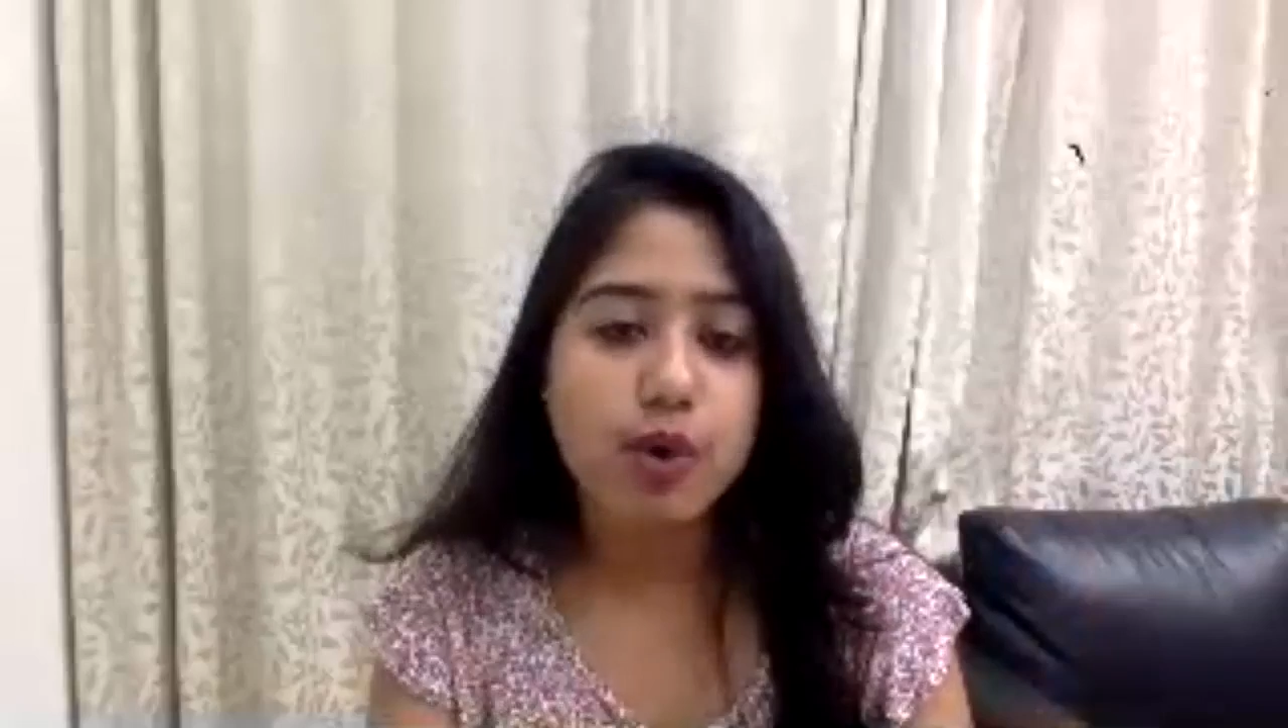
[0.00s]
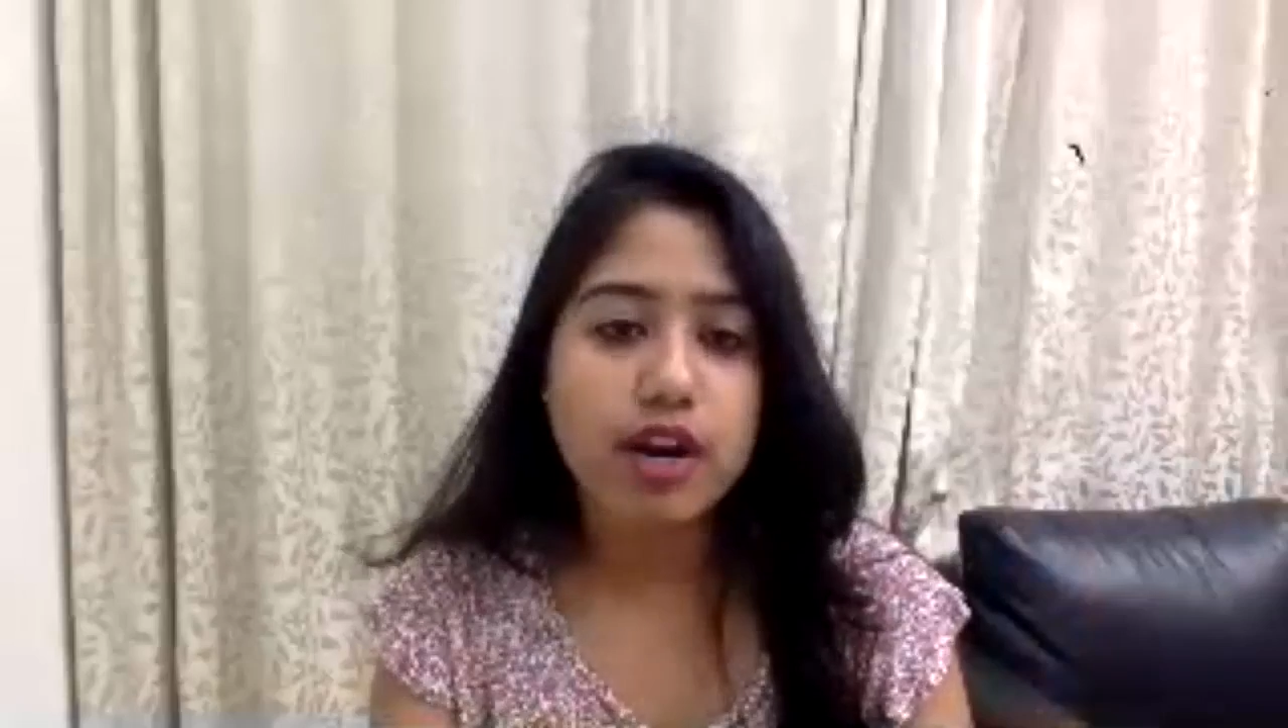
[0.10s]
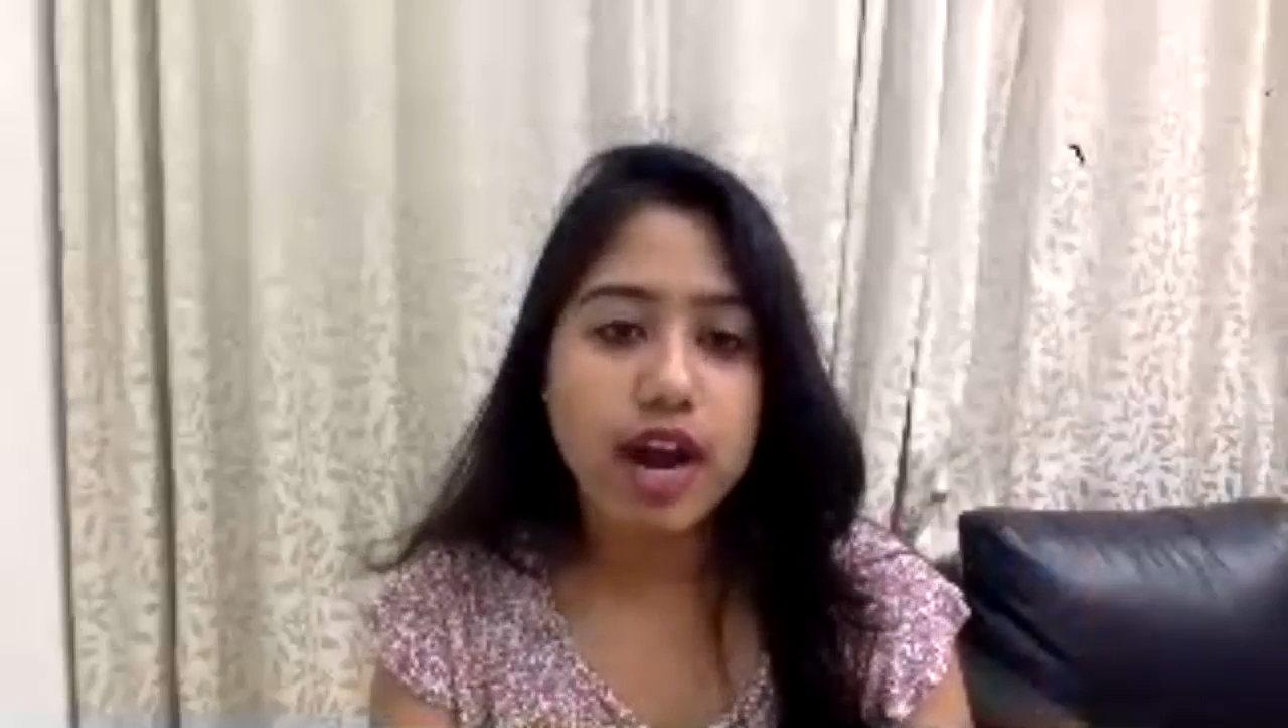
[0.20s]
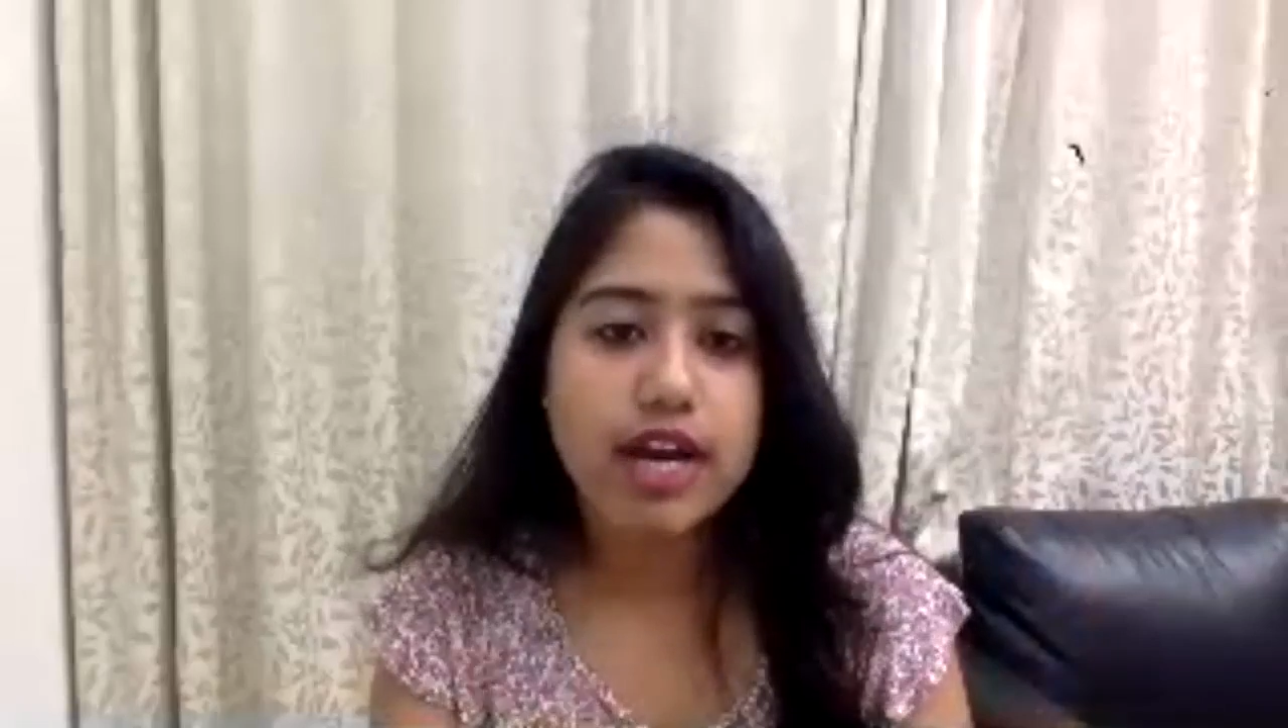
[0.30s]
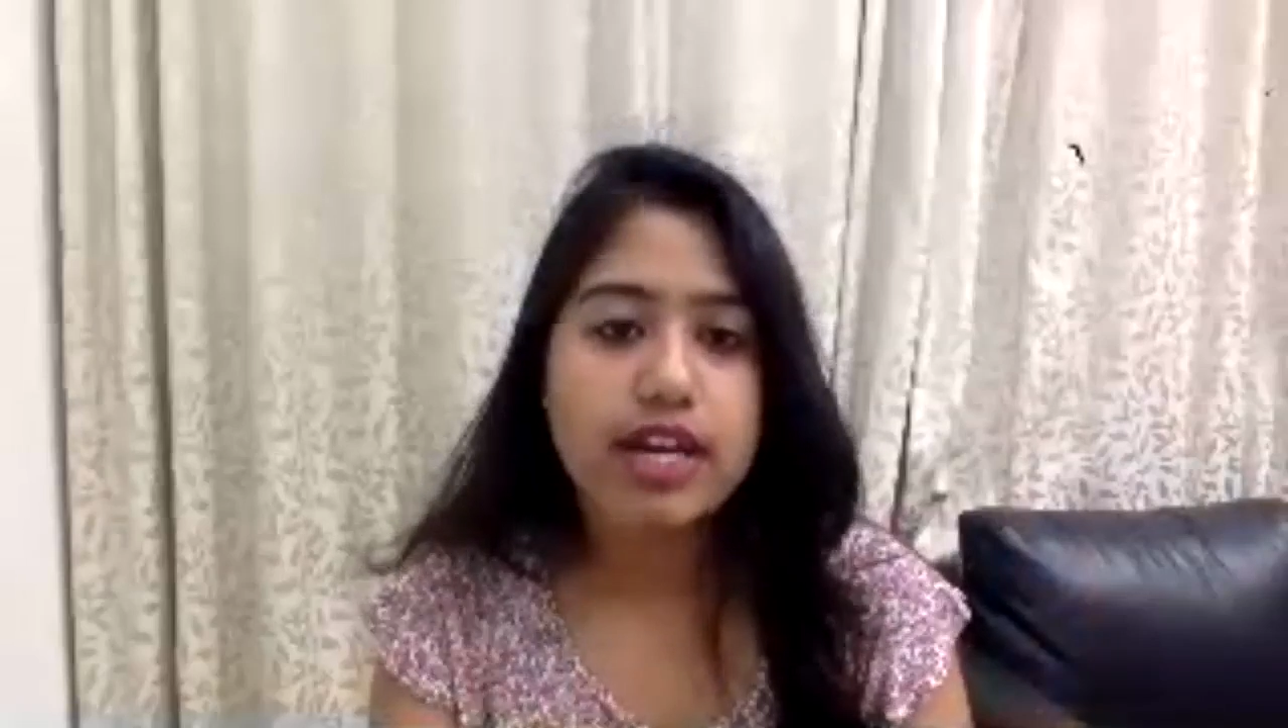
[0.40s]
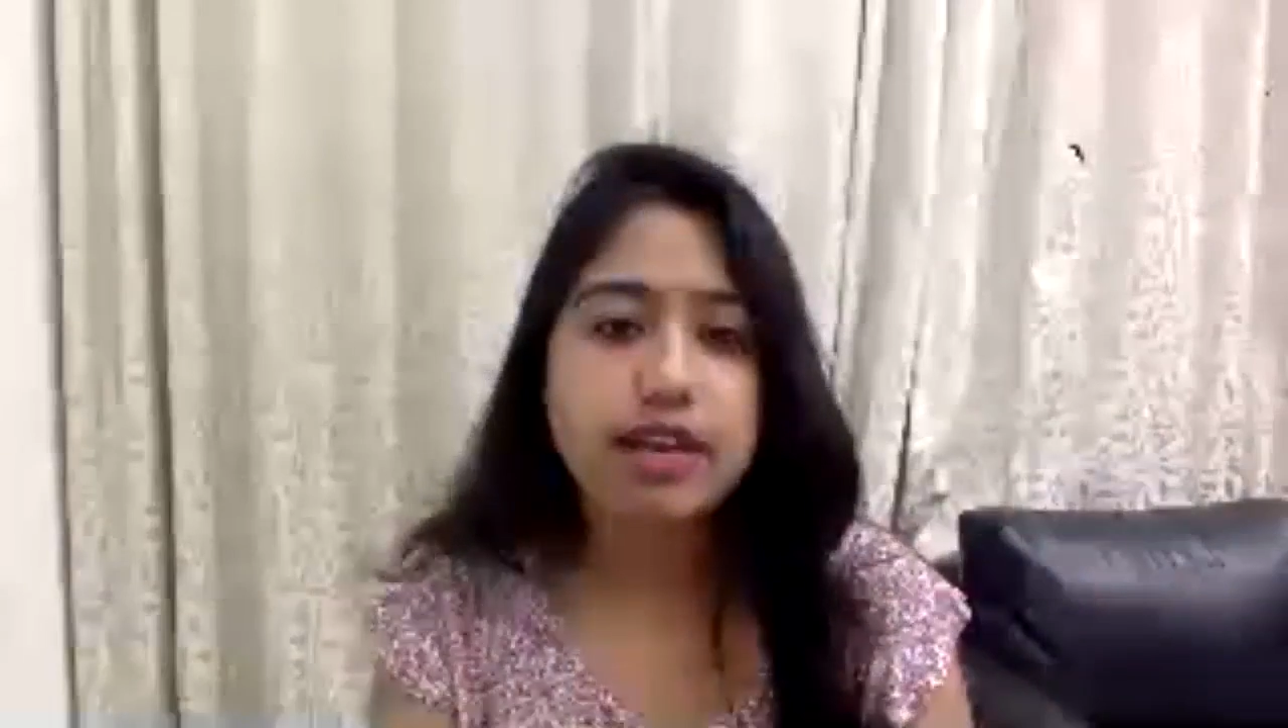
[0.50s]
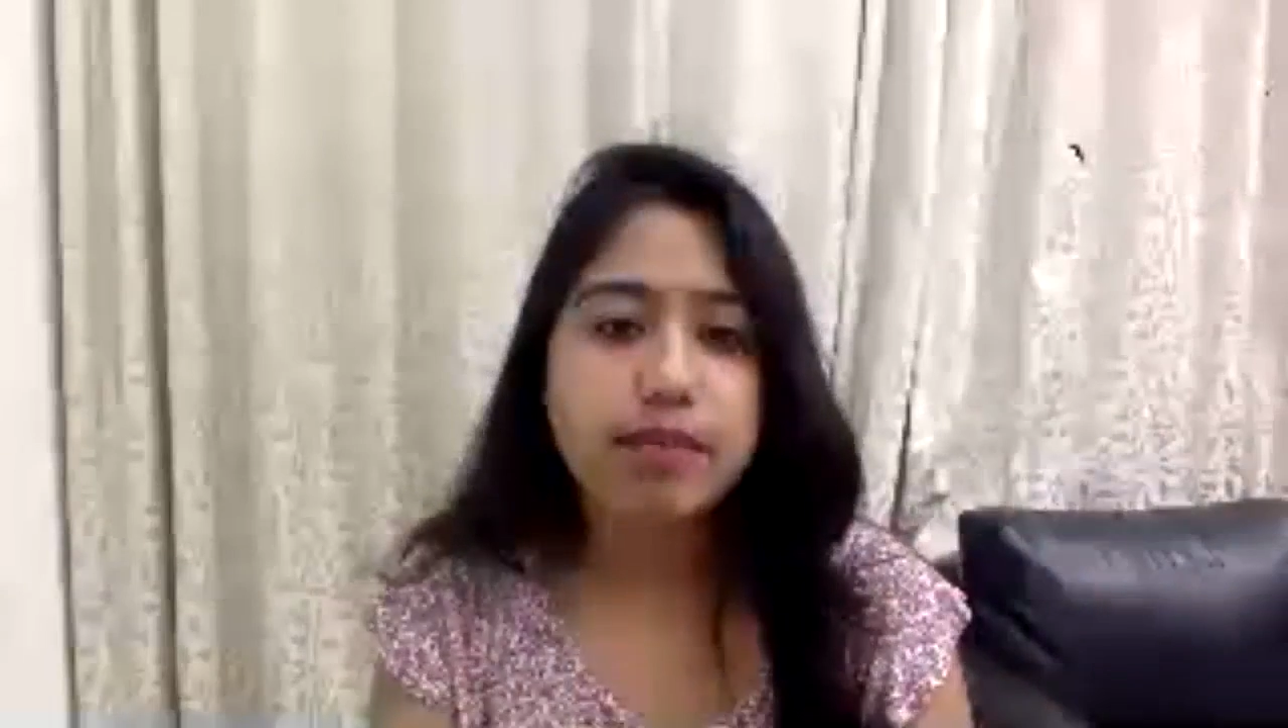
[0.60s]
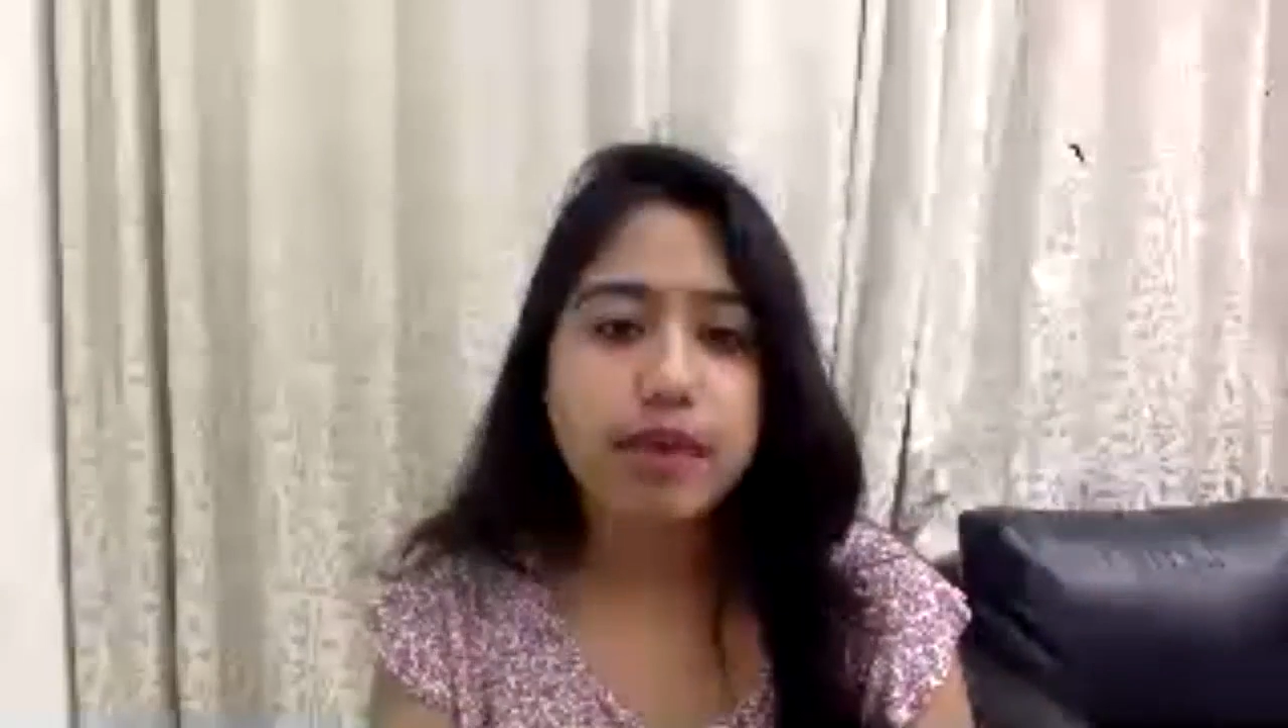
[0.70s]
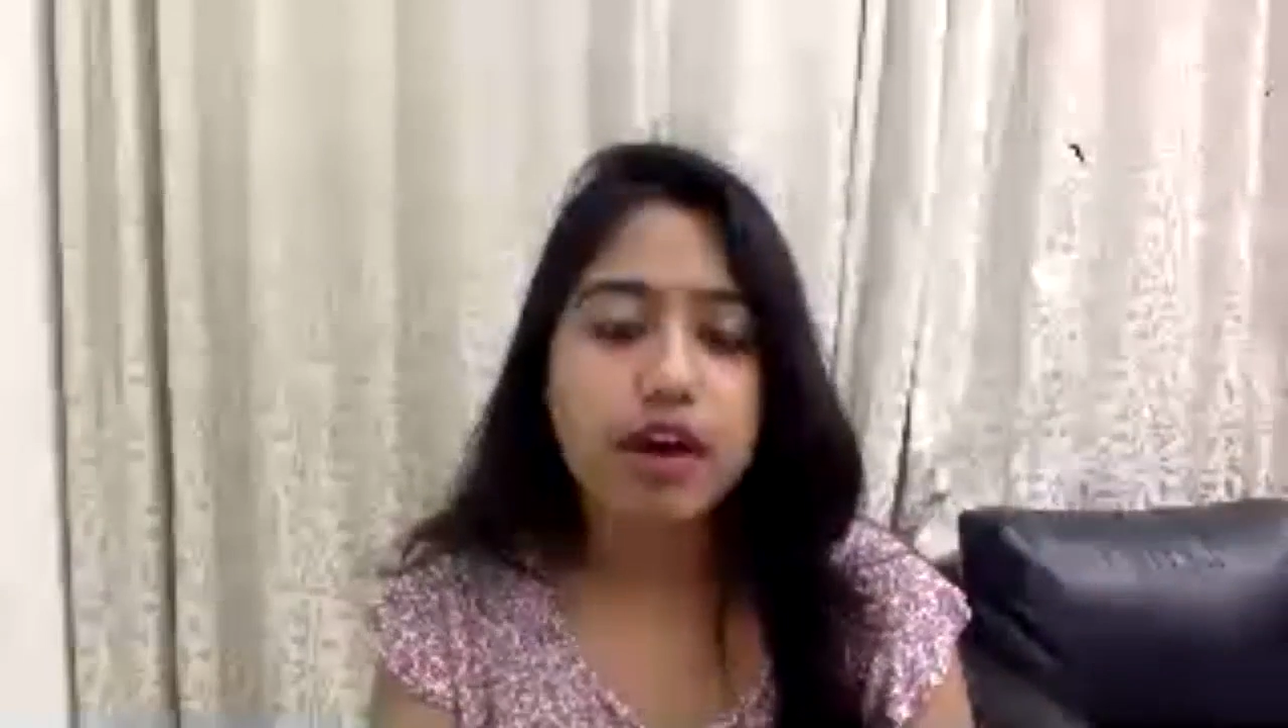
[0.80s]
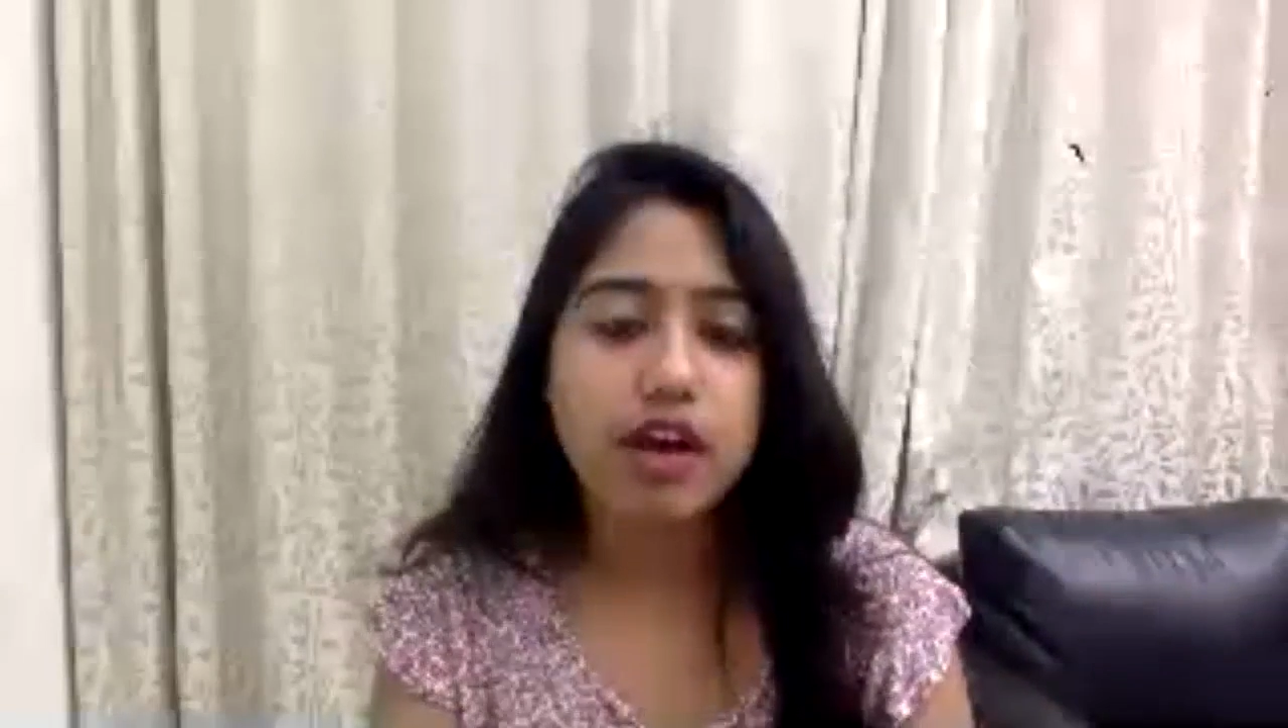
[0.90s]
that you want to
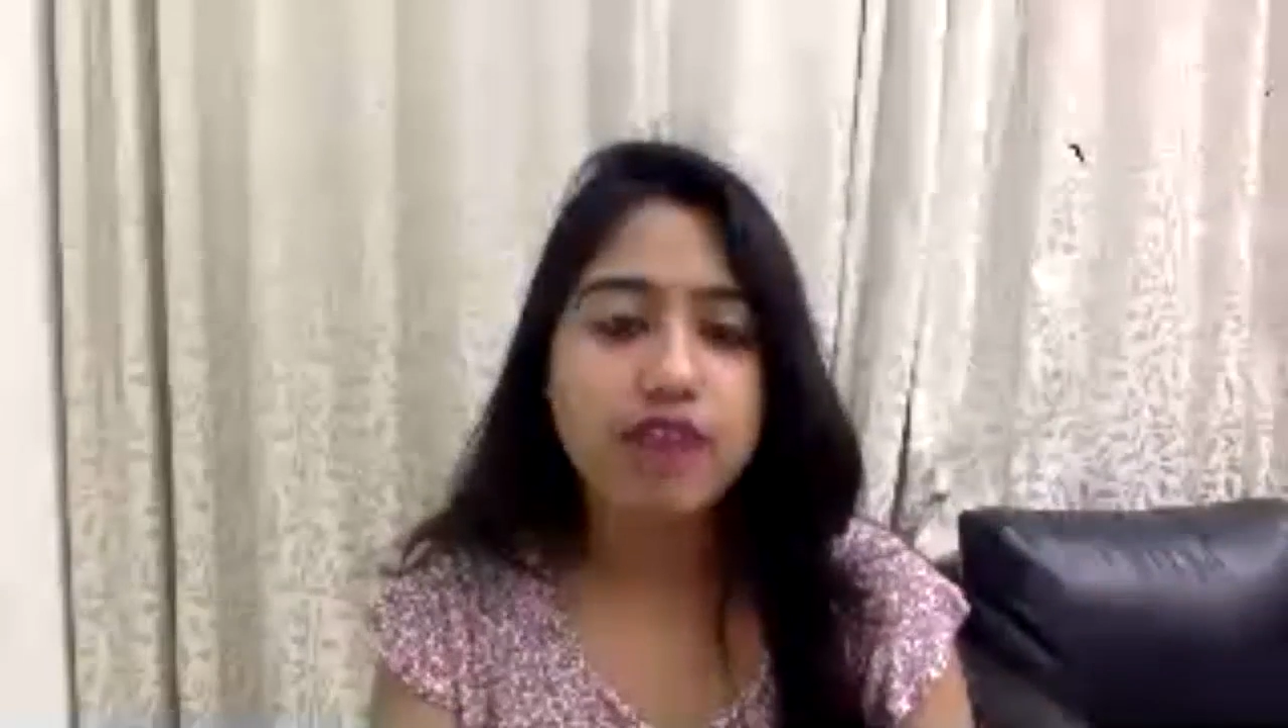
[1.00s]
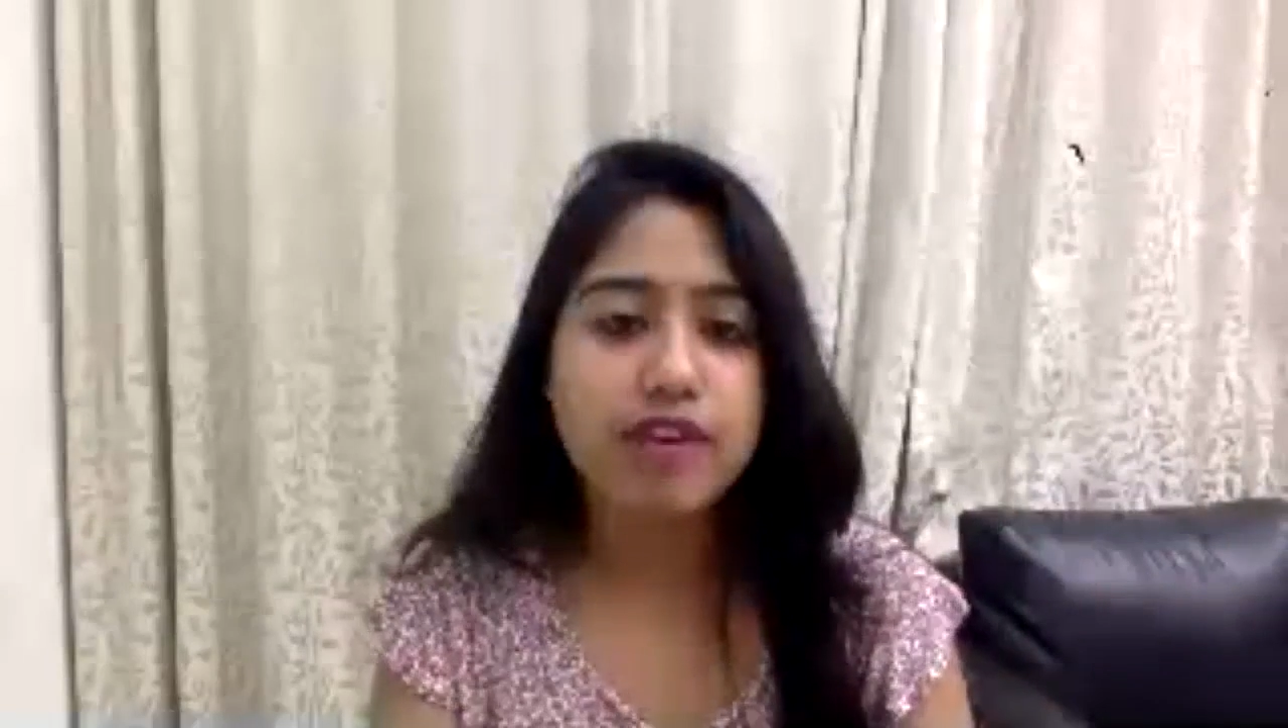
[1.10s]
write in.